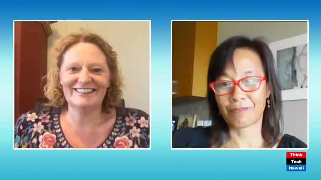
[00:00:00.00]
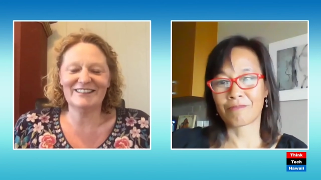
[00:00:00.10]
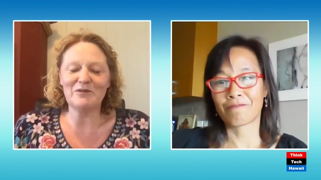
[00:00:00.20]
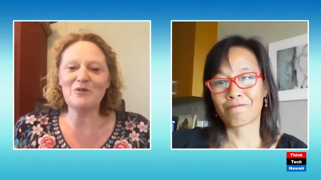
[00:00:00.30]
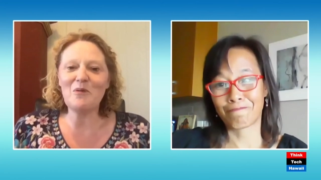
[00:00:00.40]

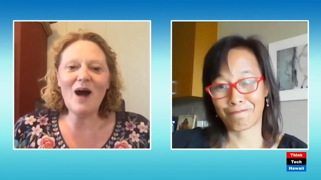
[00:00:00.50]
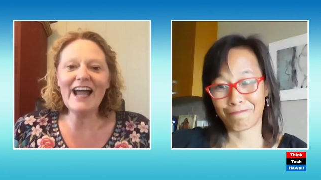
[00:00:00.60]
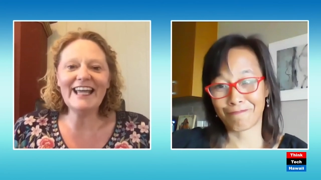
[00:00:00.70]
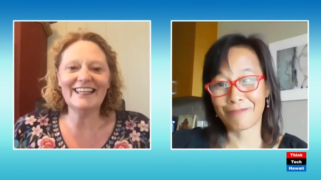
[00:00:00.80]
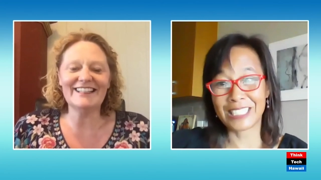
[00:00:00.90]
Speaker 1: so
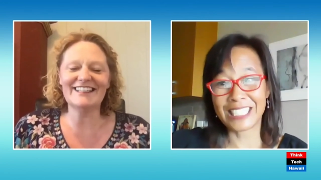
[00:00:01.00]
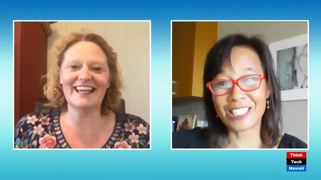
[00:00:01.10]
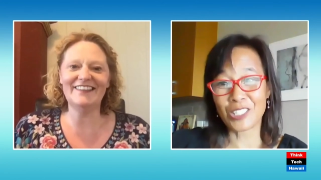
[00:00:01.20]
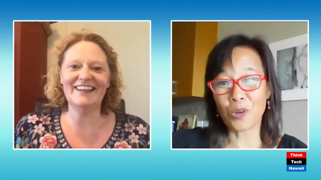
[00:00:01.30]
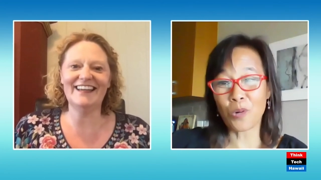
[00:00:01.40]
quiet.
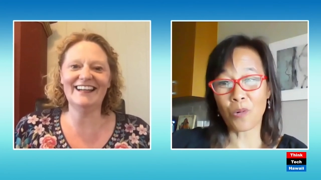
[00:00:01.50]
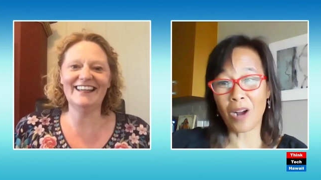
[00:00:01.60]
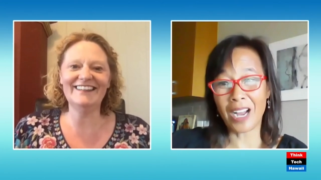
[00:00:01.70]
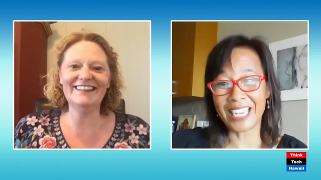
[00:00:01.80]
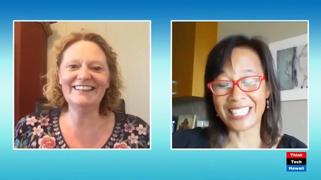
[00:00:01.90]
And then
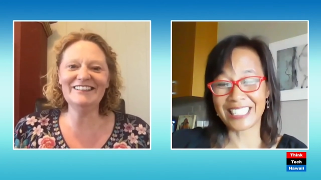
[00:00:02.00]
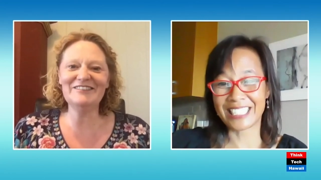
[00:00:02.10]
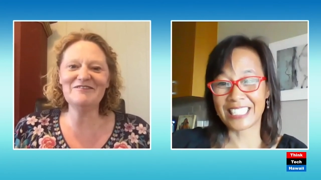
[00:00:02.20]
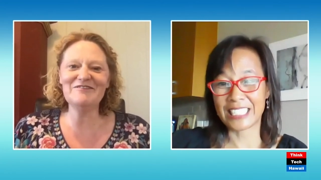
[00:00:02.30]
and then